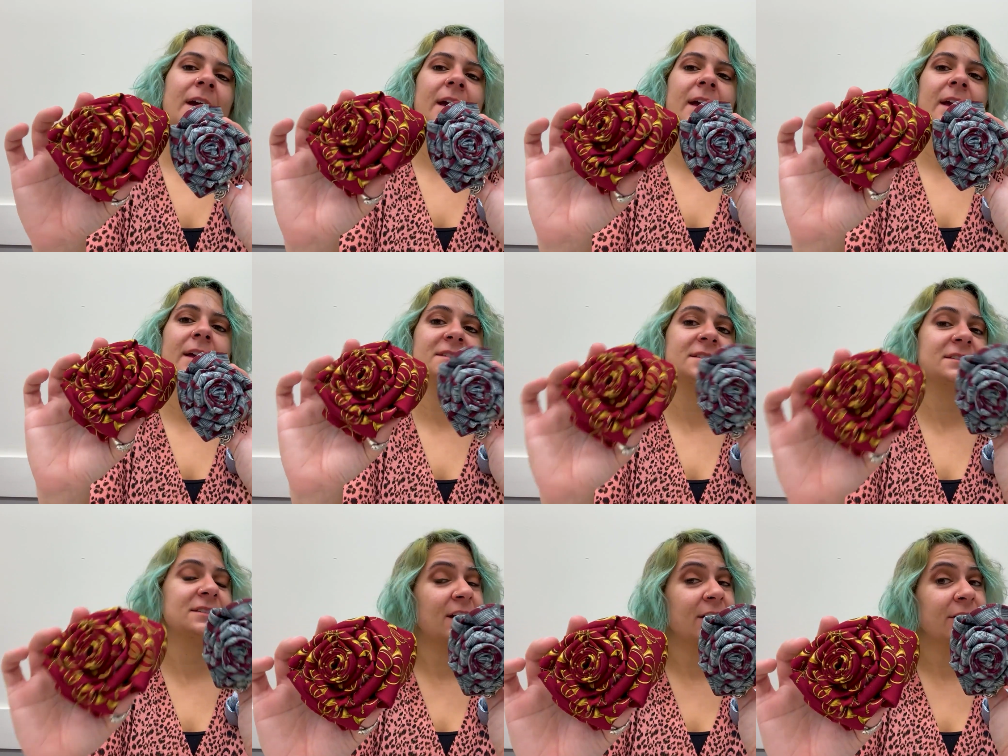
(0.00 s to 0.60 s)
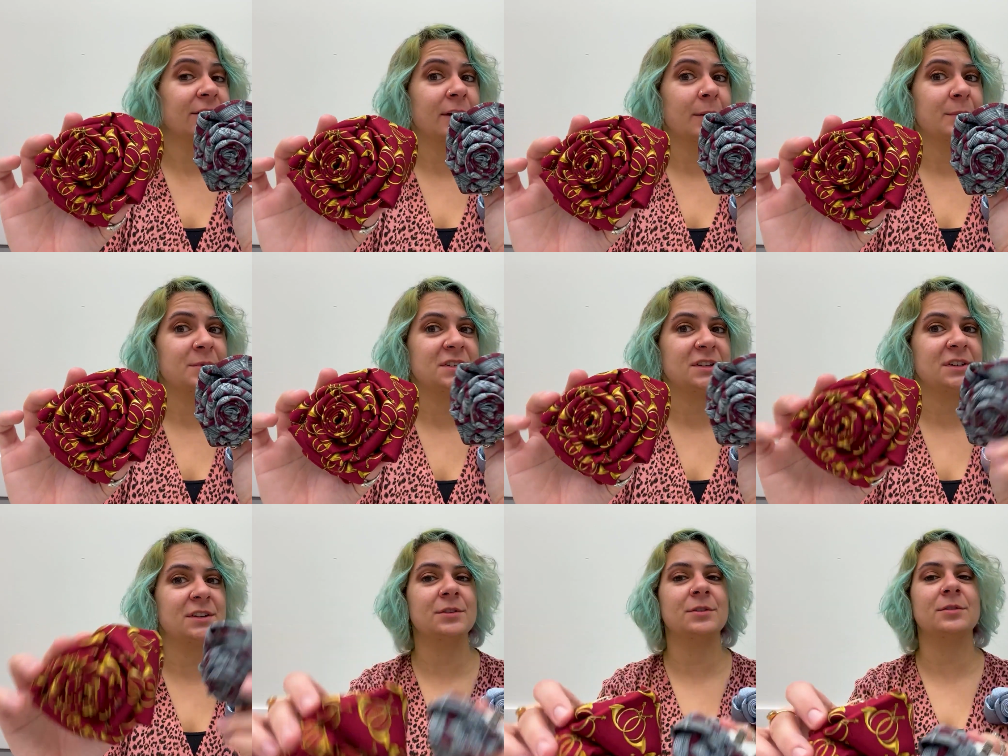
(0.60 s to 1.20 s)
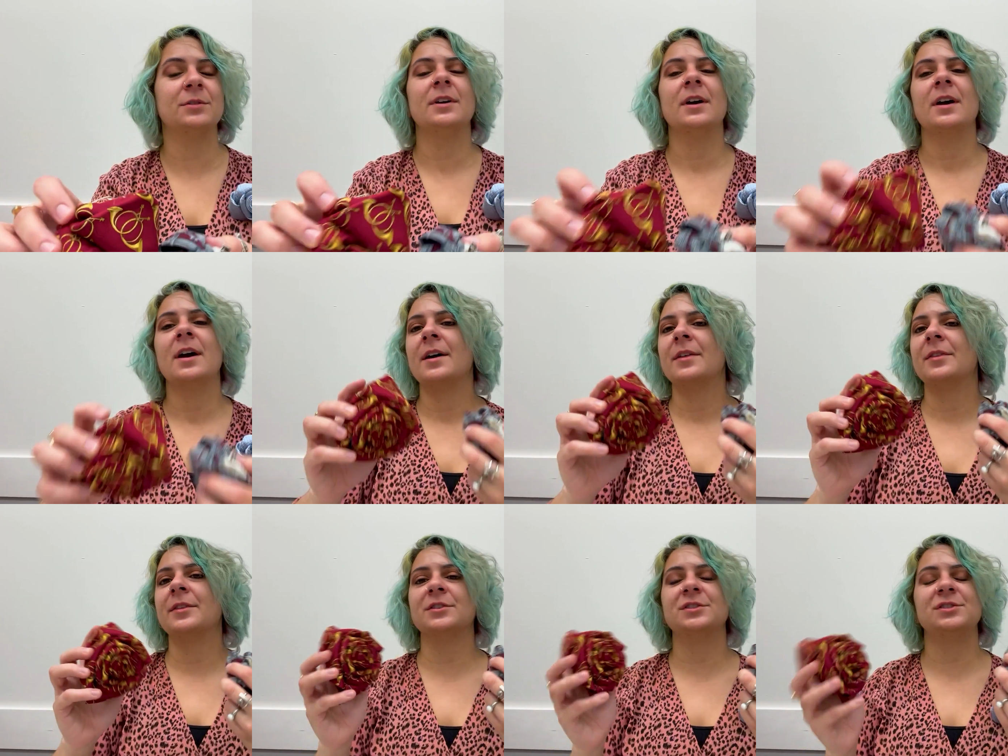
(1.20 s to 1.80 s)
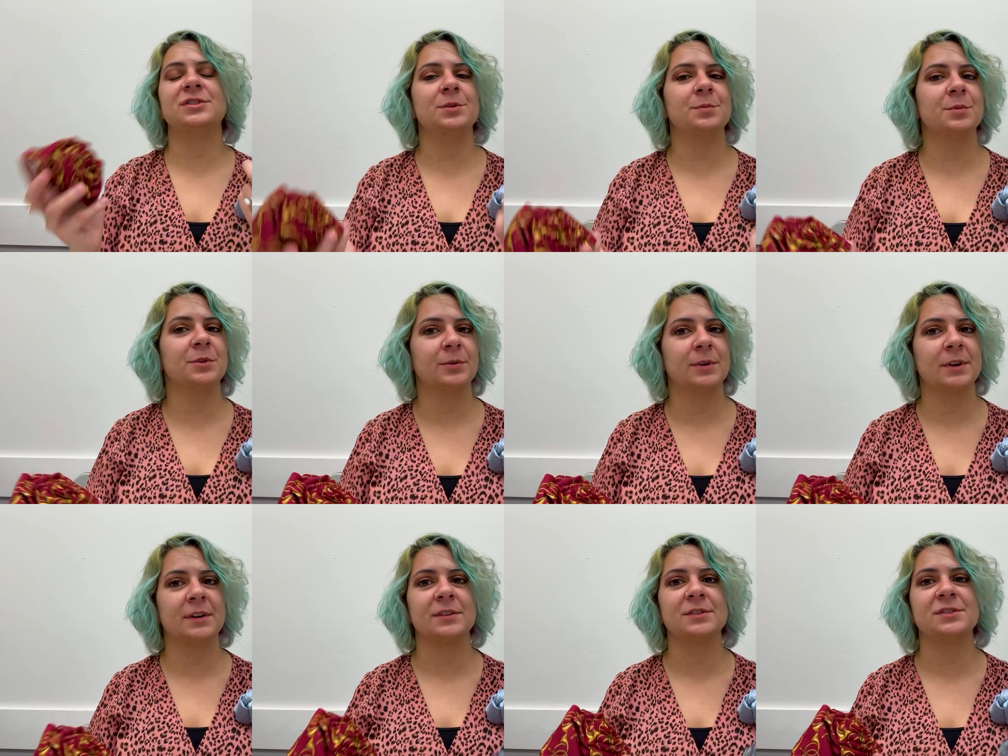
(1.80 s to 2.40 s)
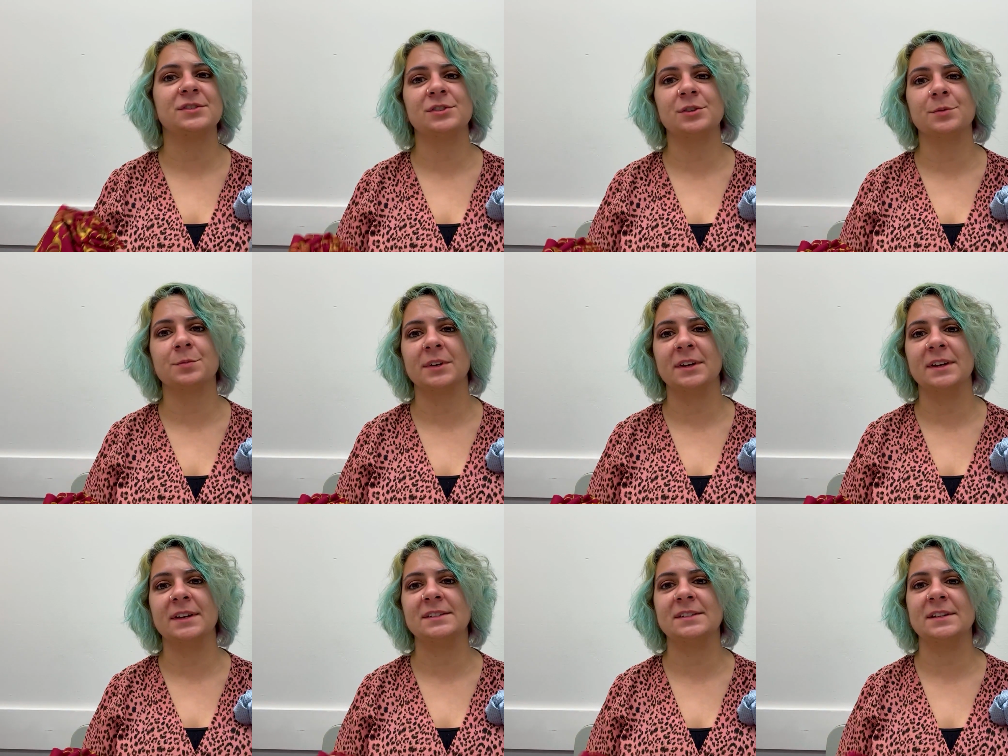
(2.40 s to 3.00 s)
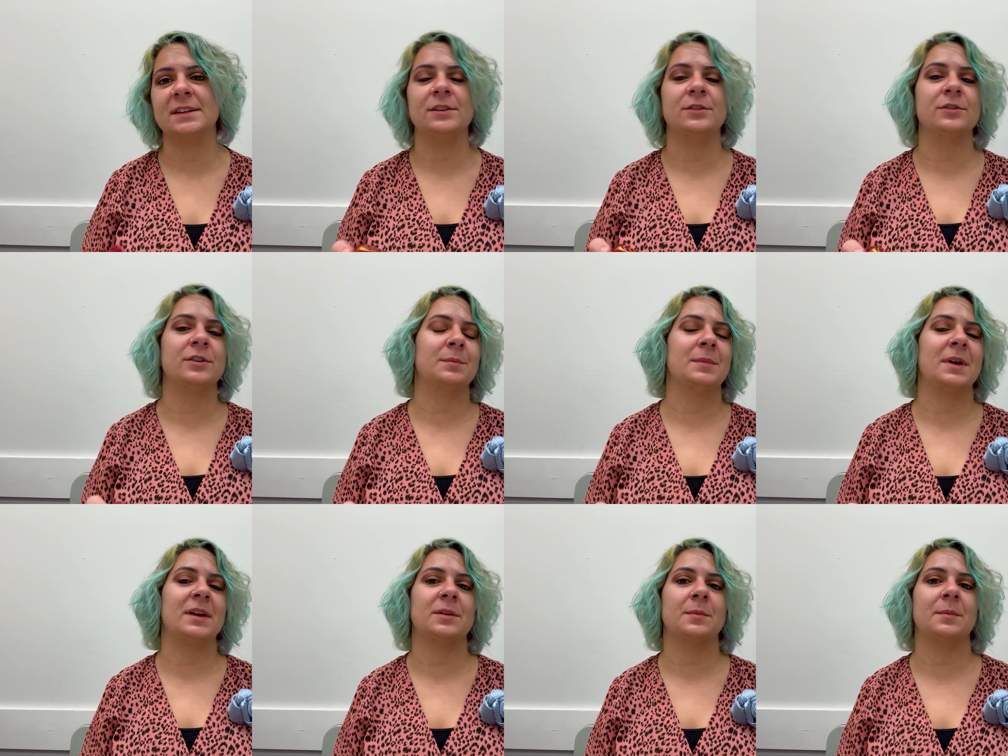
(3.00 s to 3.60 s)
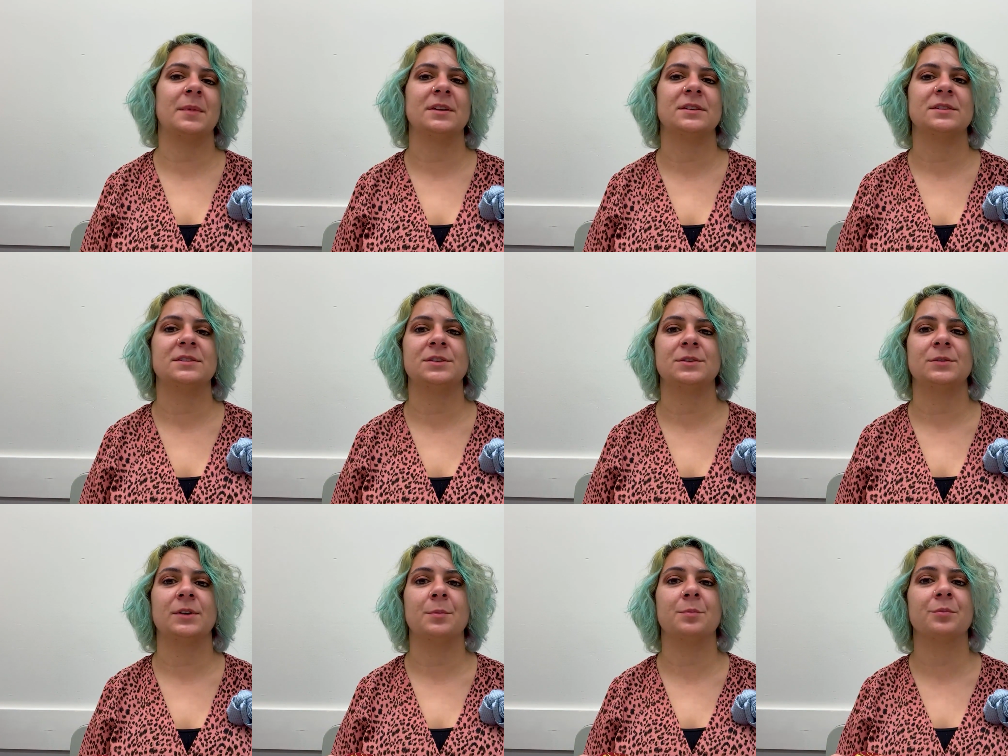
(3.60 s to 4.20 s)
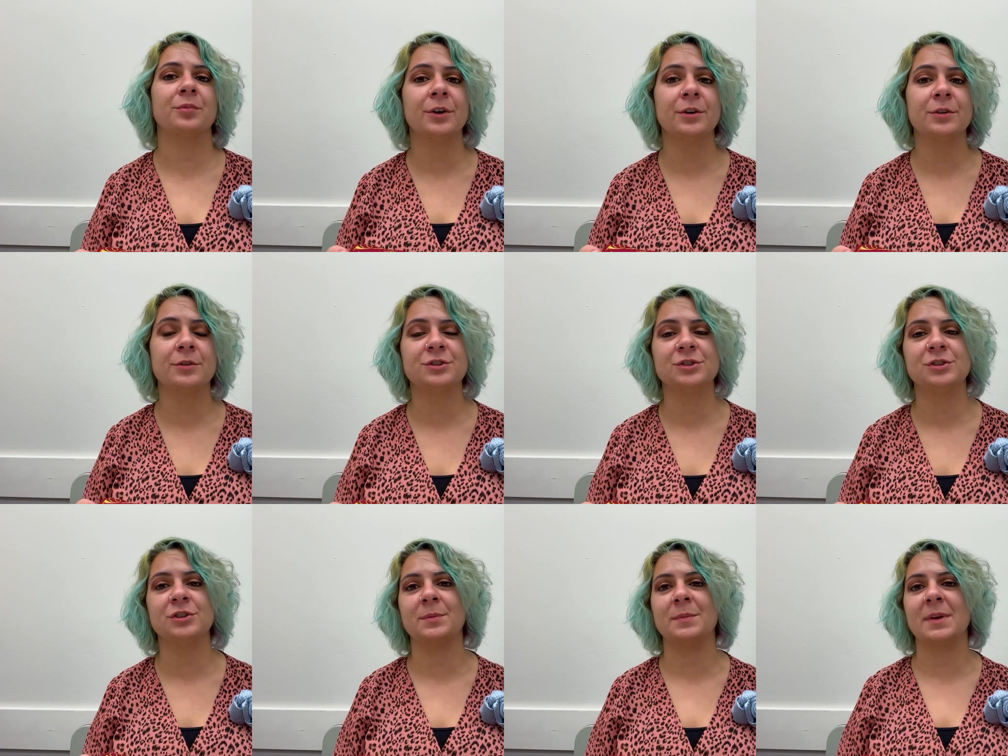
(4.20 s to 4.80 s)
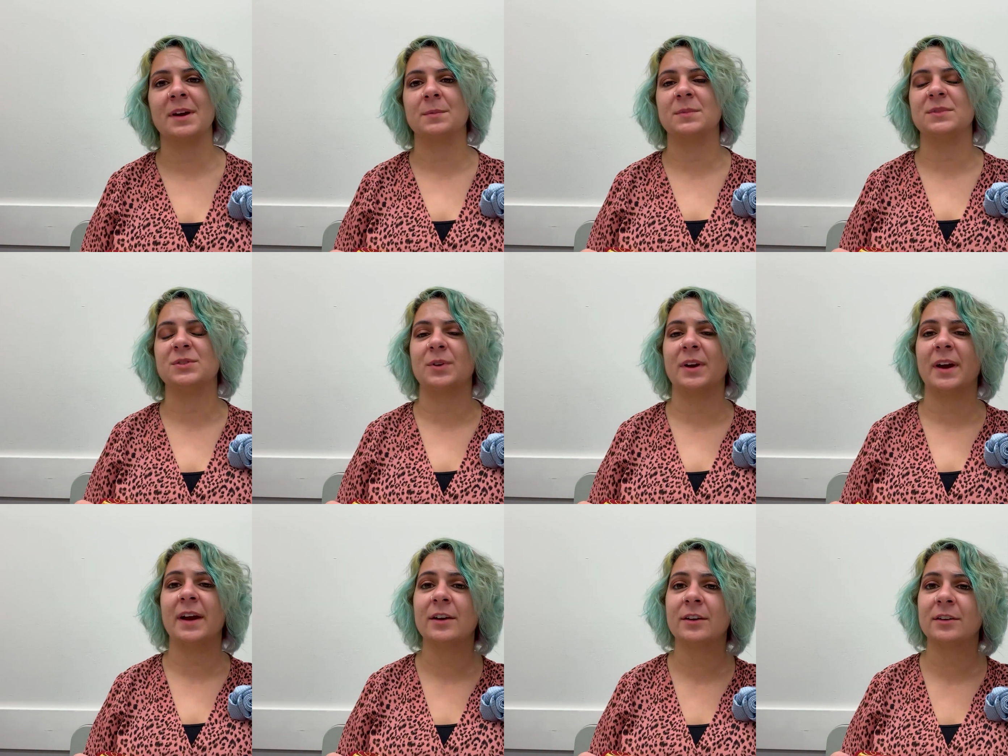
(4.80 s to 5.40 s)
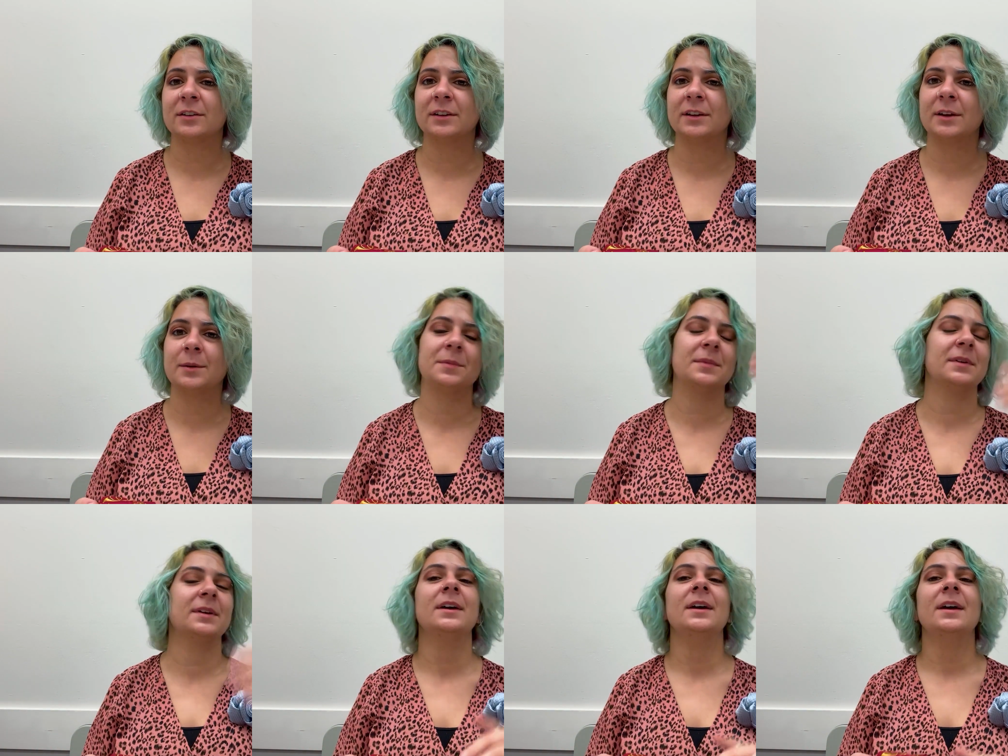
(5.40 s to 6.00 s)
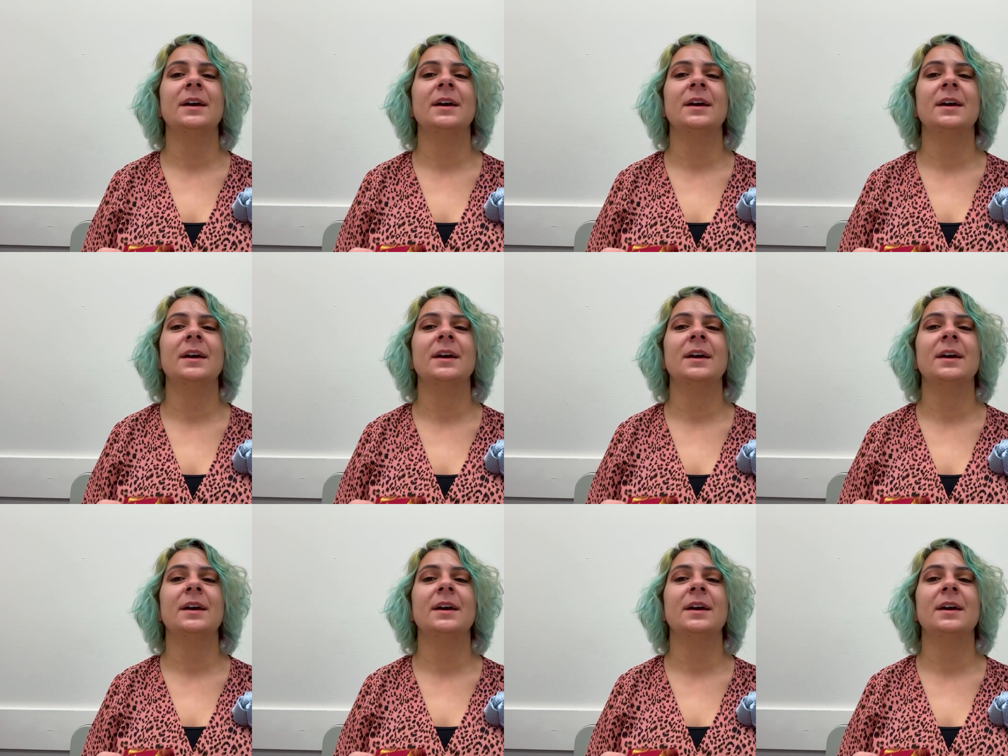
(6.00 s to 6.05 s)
It's entirely up to you. They're super quick, they're super easy. You can make them into a brooch, you can make them into a hair clip.